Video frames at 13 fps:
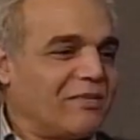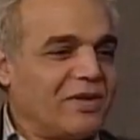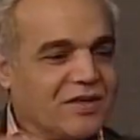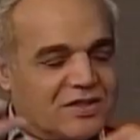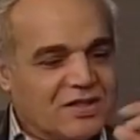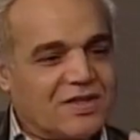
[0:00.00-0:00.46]
I
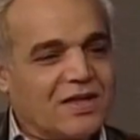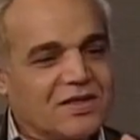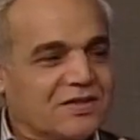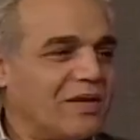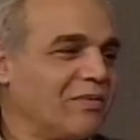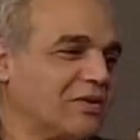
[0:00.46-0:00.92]
mean, this is not
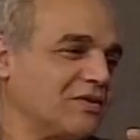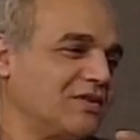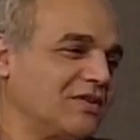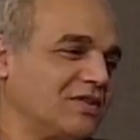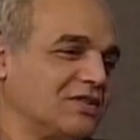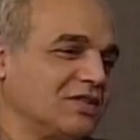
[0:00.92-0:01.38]
Islamic
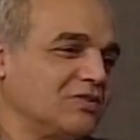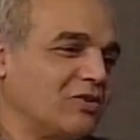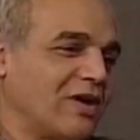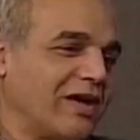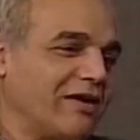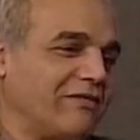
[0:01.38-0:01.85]
tradition
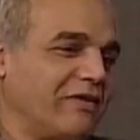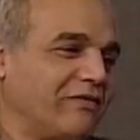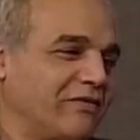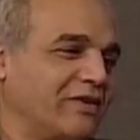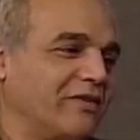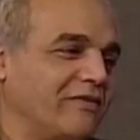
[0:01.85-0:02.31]
to have a
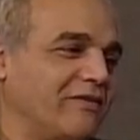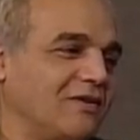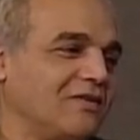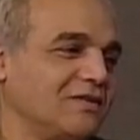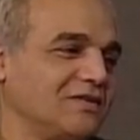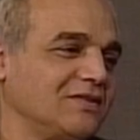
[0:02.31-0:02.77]
free
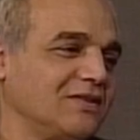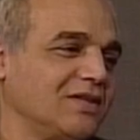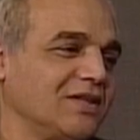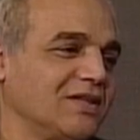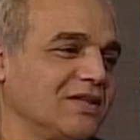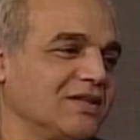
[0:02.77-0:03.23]
fall
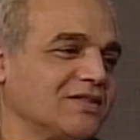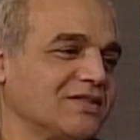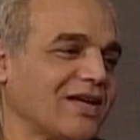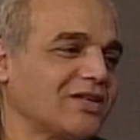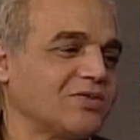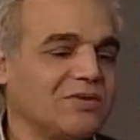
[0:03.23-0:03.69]
uh,
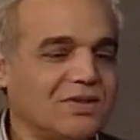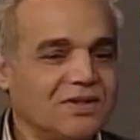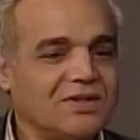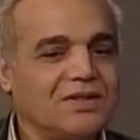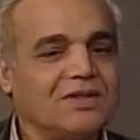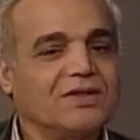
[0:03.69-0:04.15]

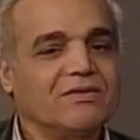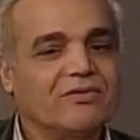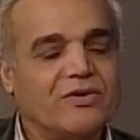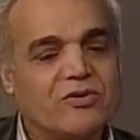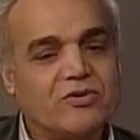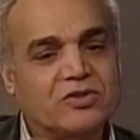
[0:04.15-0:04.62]
sexual uh,